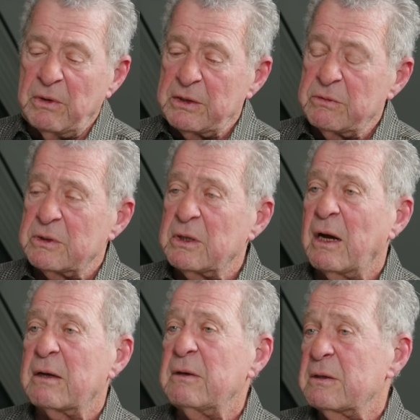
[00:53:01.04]
went to a
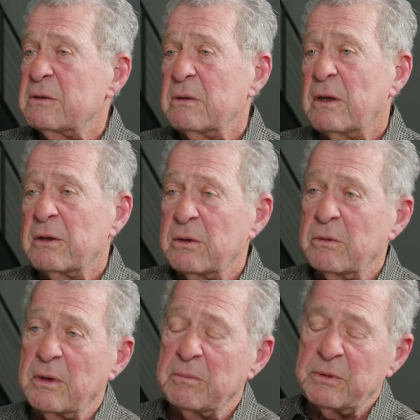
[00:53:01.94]
talk not too long ago,
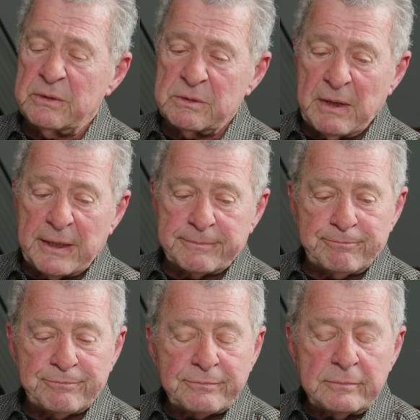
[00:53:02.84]
a couple of years back,
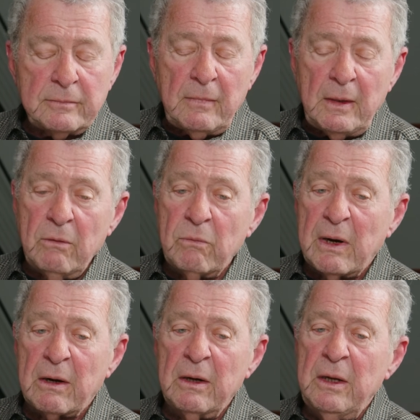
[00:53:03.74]

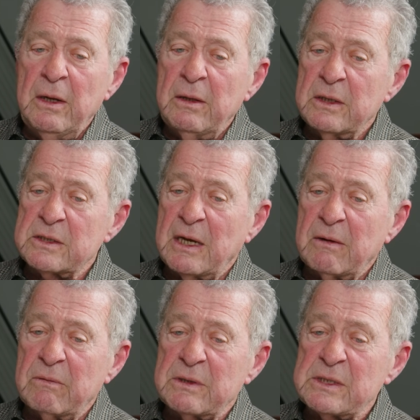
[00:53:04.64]
where this
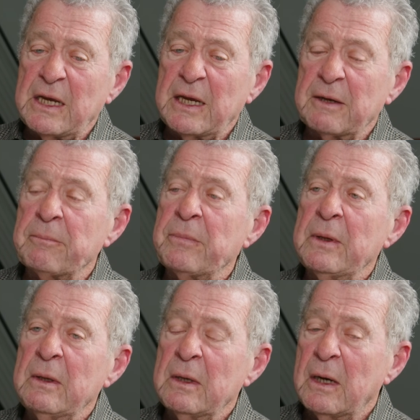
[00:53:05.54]
guy was saying,
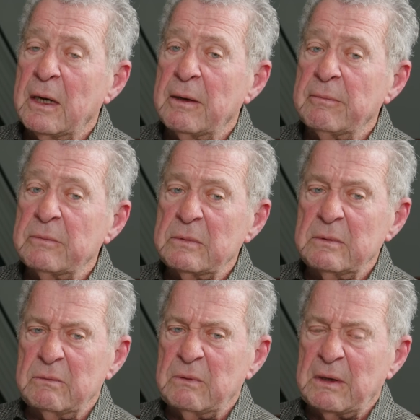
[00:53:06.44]
one
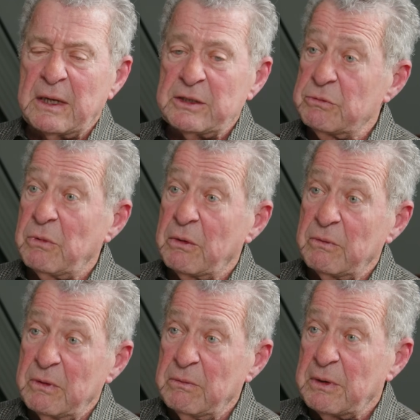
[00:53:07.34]
of the guys who wrote
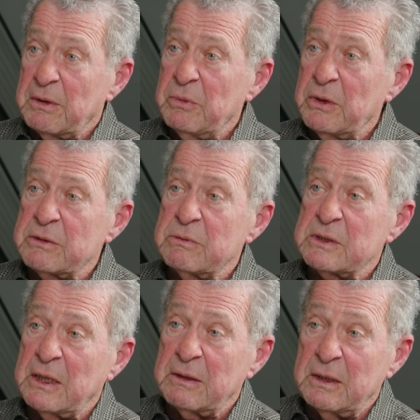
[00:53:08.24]
one of the books
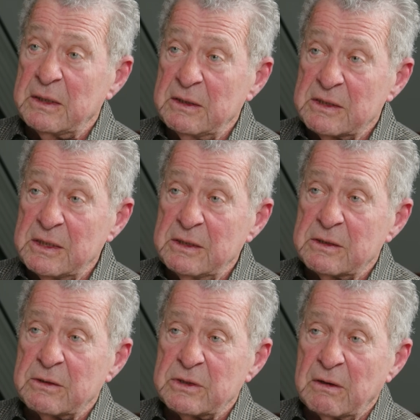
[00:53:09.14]
was saying that he
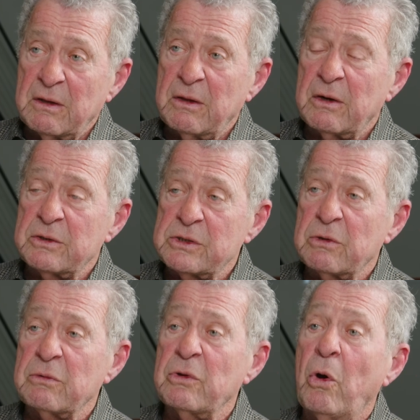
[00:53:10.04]
sees there are
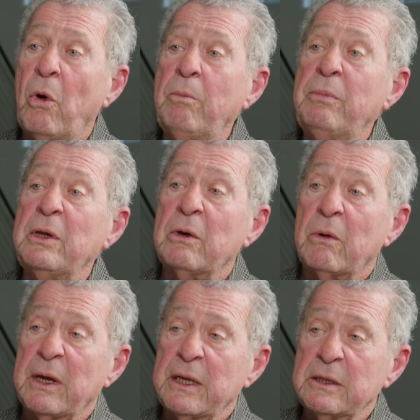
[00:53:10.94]
certain
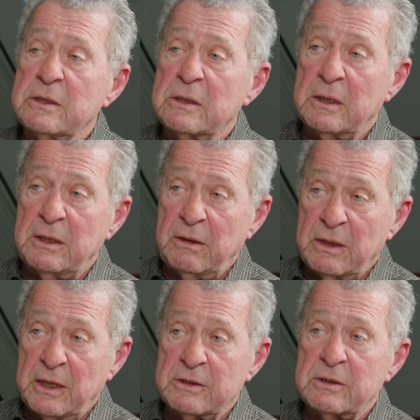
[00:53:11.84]
opioids that he
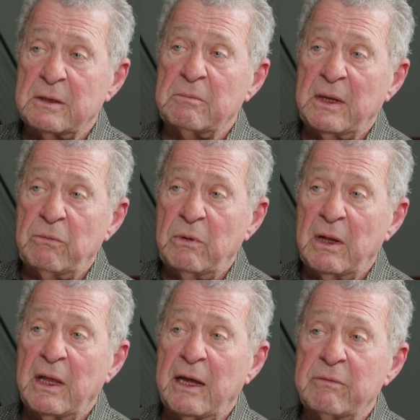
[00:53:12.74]
thinks that may
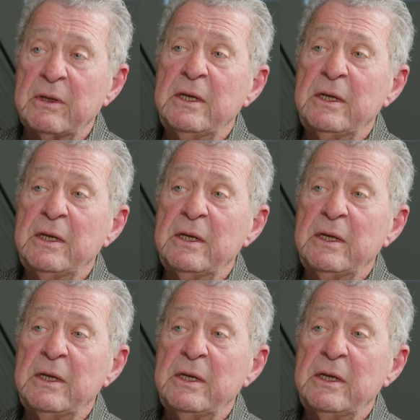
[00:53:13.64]
well have